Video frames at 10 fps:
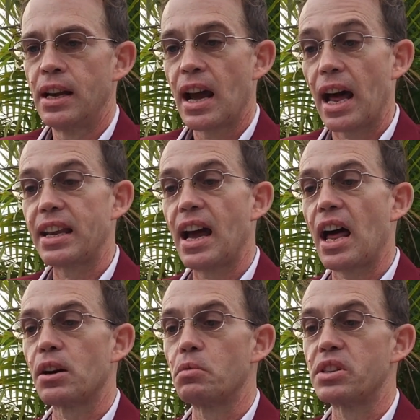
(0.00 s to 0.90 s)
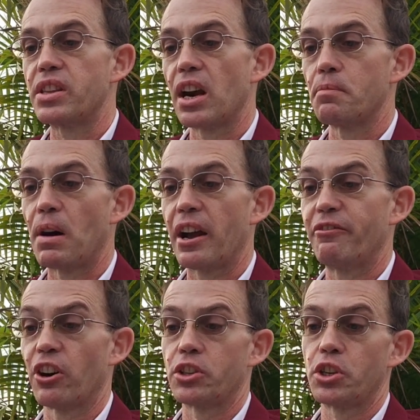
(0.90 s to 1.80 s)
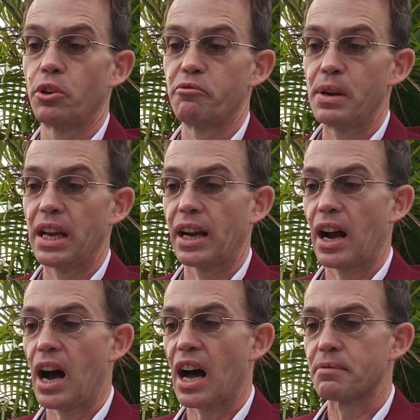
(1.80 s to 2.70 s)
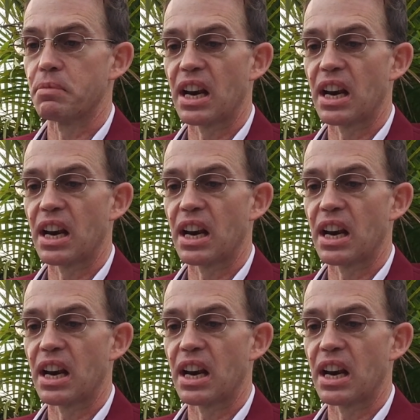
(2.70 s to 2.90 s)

Ariana was there by virtue of being hot,